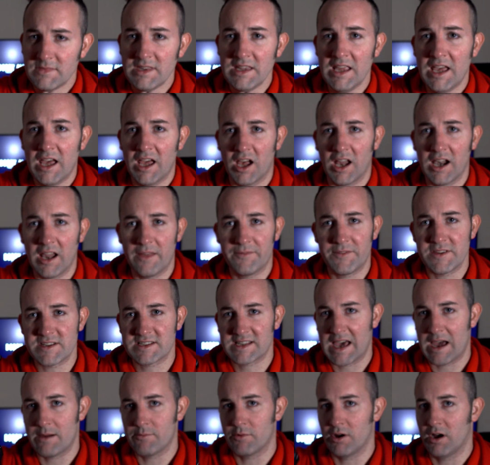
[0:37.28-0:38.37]
I love this
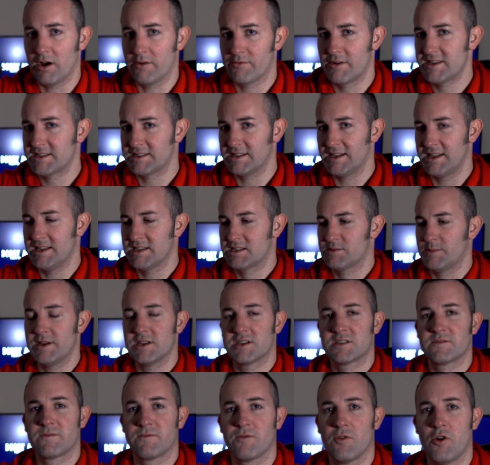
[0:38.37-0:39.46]
camera. I've recently
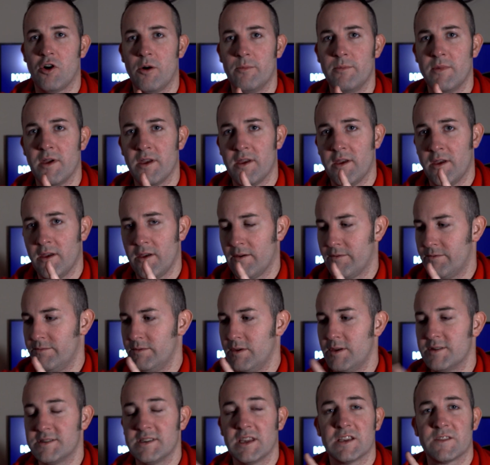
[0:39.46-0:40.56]
switched from
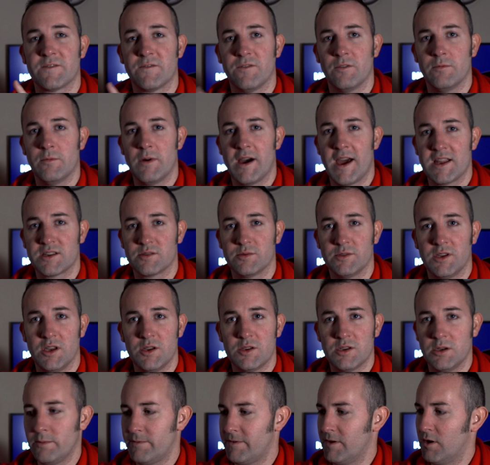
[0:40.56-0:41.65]
using this for my actual
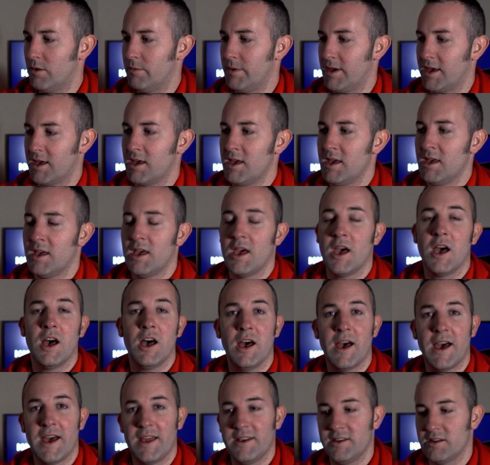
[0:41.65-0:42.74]
YouTube filming,
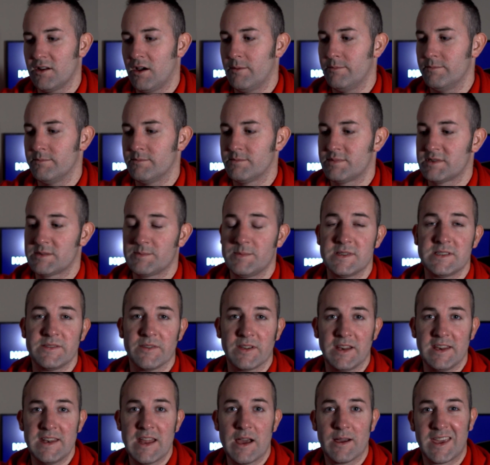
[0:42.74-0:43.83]
and I'm
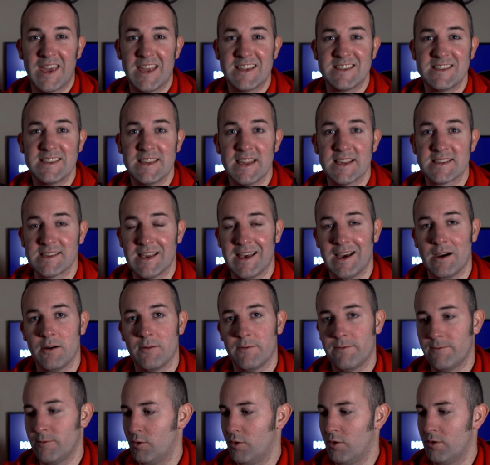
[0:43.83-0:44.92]
specifically now kitting this out
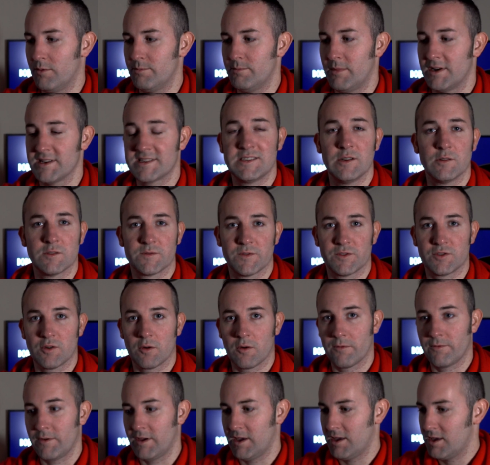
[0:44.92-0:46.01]
for my stills
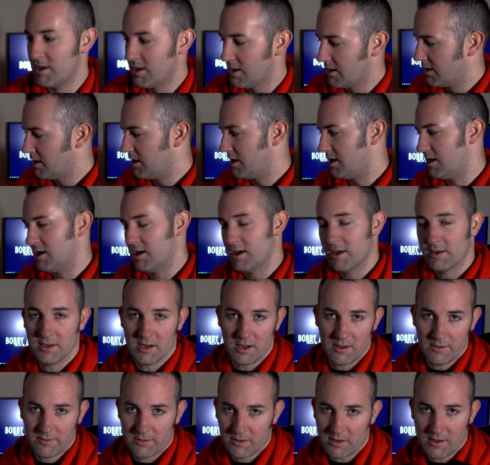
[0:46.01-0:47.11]
photography,
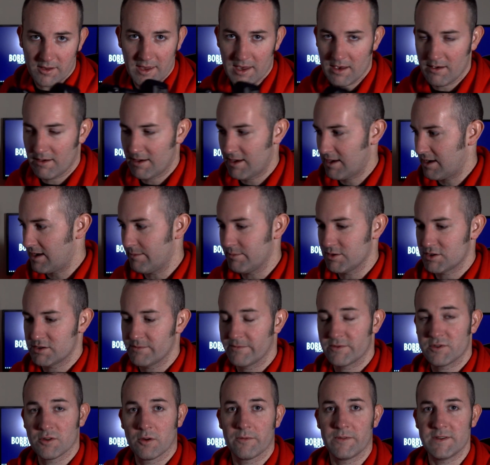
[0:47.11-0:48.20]
going out amateur
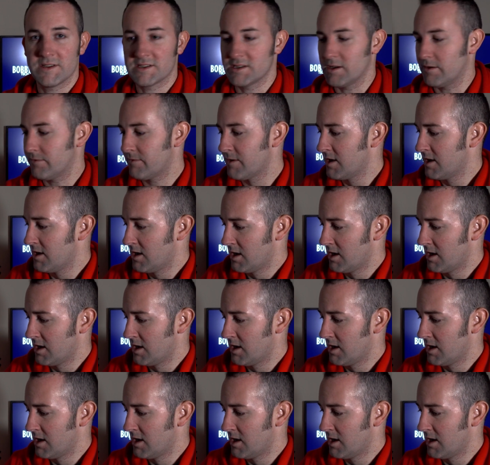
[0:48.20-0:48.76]
photography stuff.